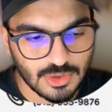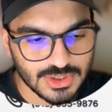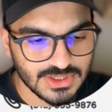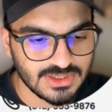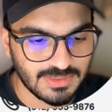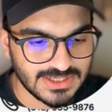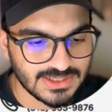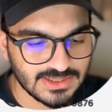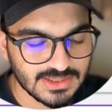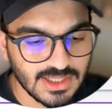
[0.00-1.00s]
not just the
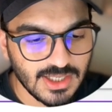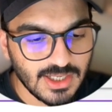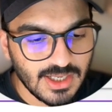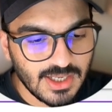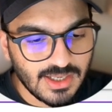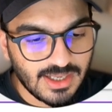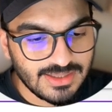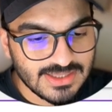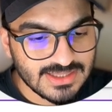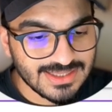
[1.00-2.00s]
pests. And
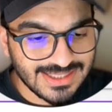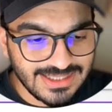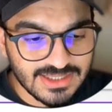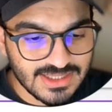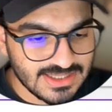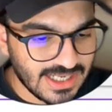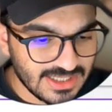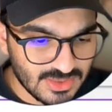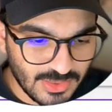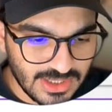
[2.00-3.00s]
this is a cleaner design
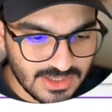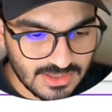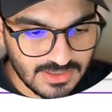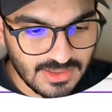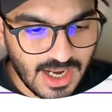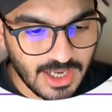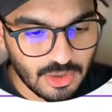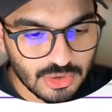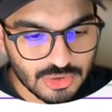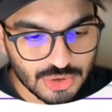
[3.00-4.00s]
as well. The
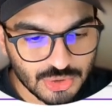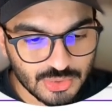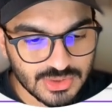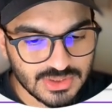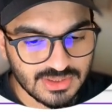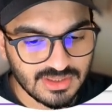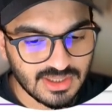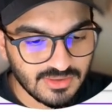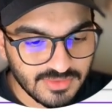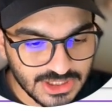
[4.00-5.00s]
icon row shows the
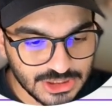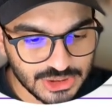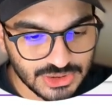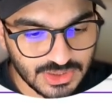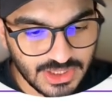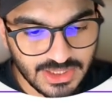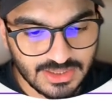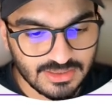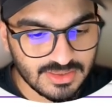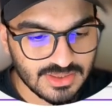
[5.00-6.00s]
coverage, right?
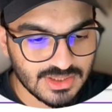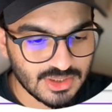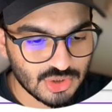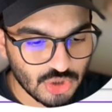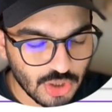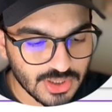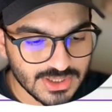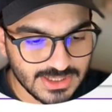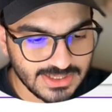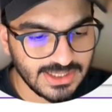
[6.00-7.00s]
This is a stronger
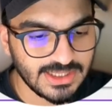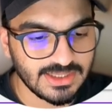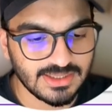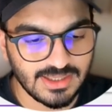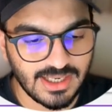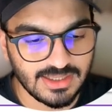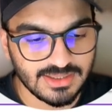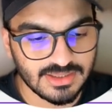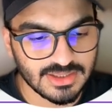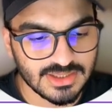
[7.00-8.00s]
CTA and
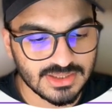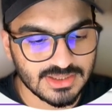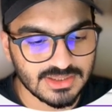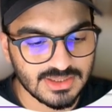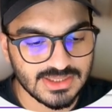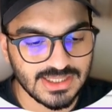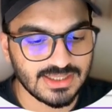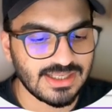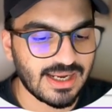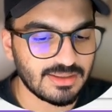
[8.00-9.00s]
it trusts the
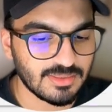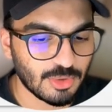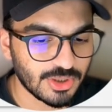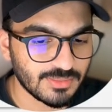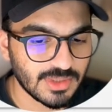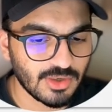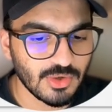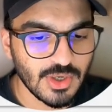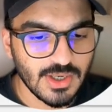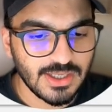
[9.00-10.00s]
signal at the bottom. Now,
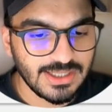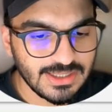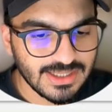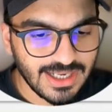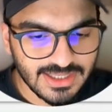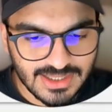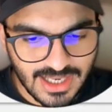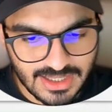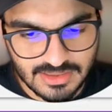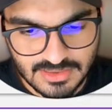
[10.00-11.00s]
here I didn't
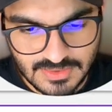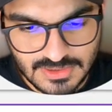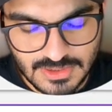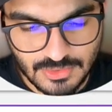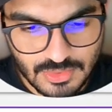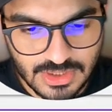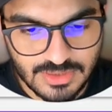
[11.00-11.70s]
add the Google